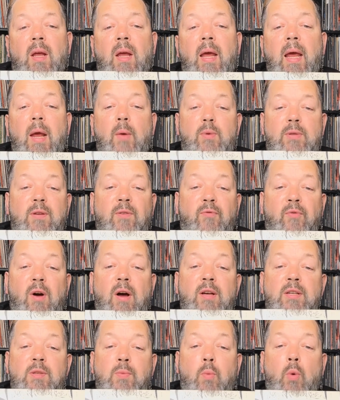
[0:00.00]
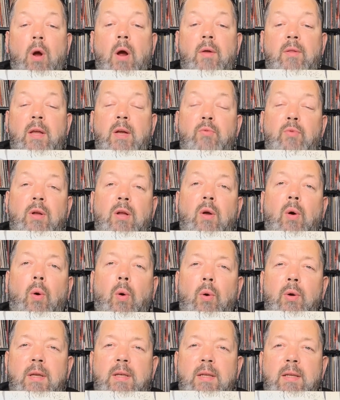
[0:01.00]
It was the first work they had
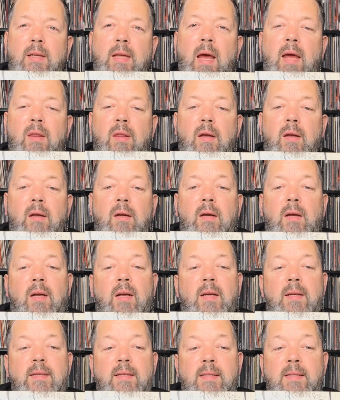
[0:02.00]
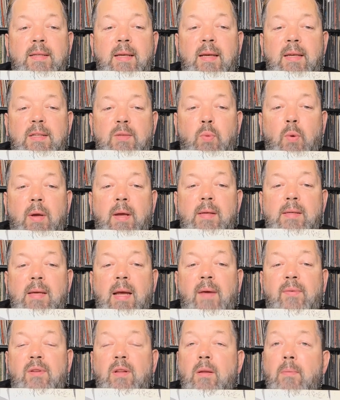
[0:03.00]
recorded together 6 weeks
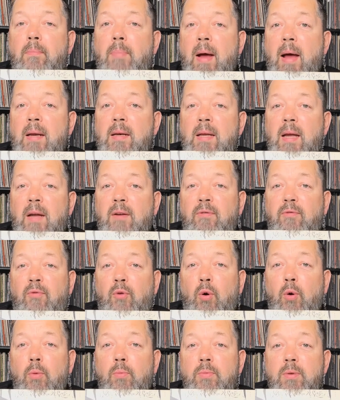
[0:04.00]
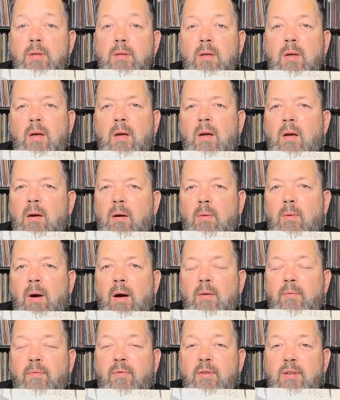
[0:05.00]
after the band had formed.
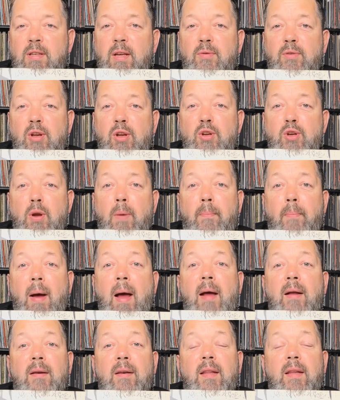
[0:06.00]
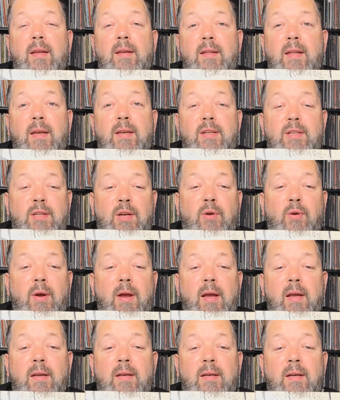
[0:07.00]
Wow, for such a new band, they just
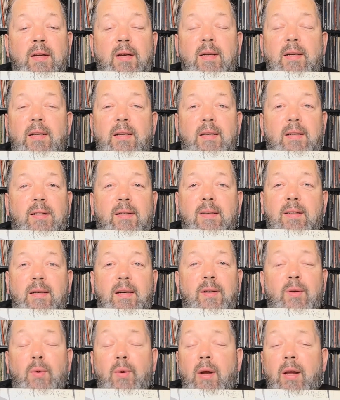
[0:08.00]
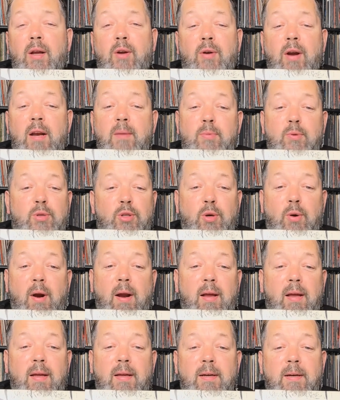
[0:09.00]
created an incredible
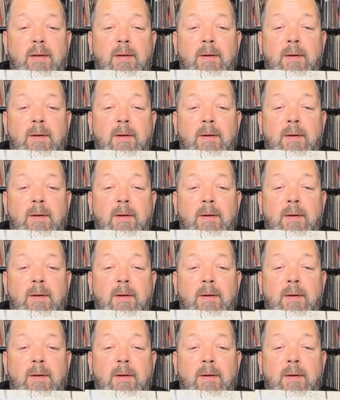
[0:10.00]
track.